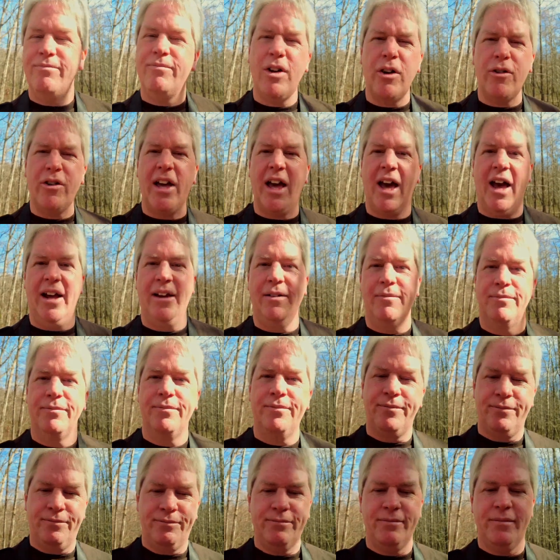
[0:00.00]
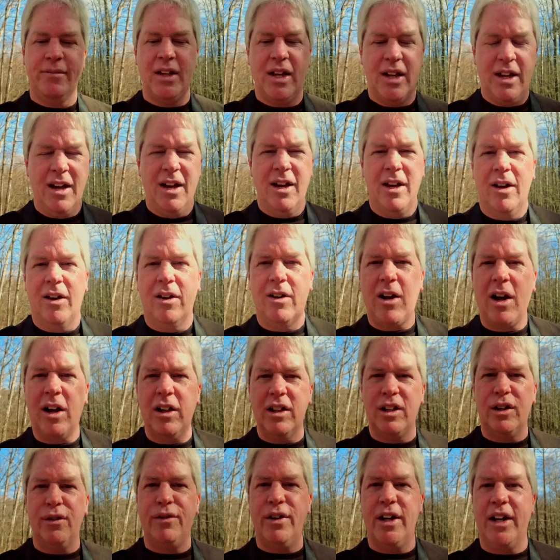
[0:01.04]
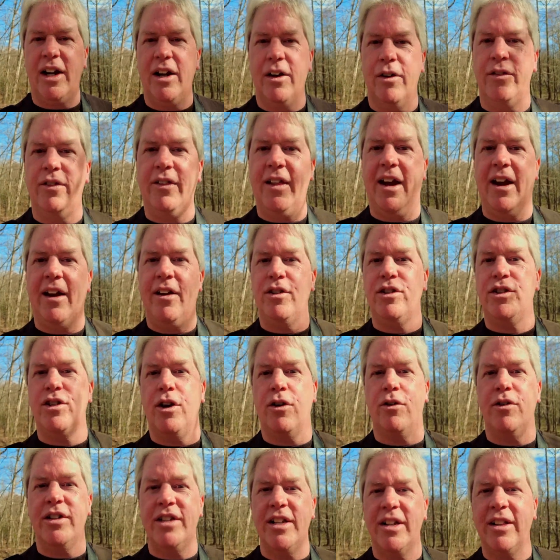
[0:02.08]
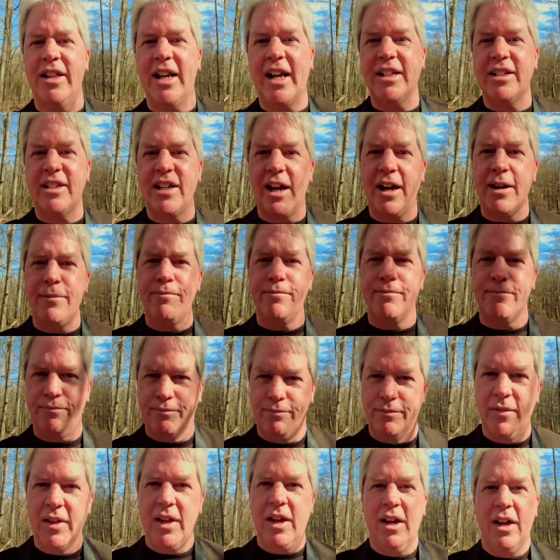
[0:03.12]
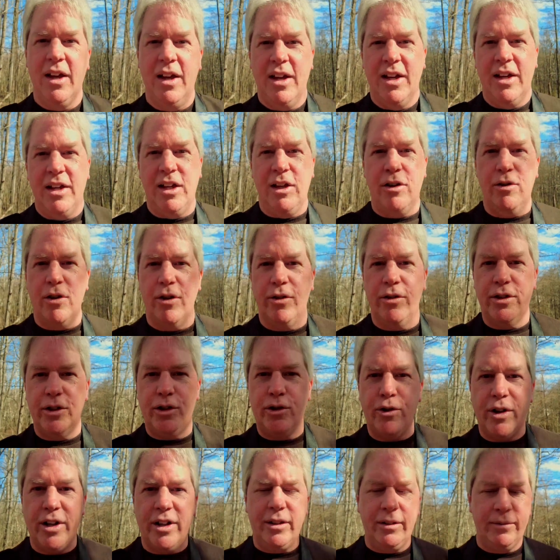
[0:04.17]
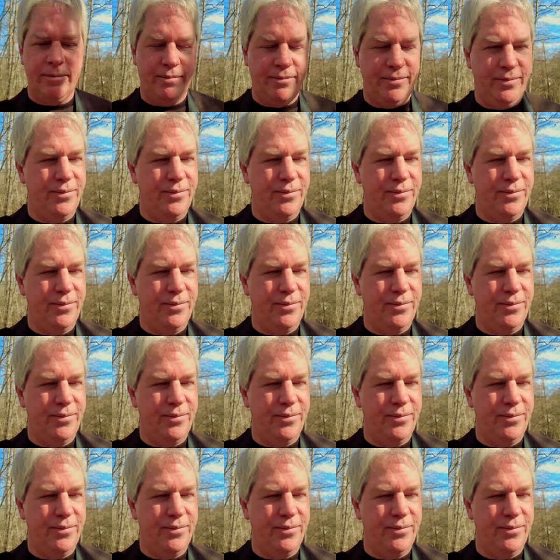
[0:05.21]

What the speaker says: Okay, call it a video there. So until next time, you know the drill.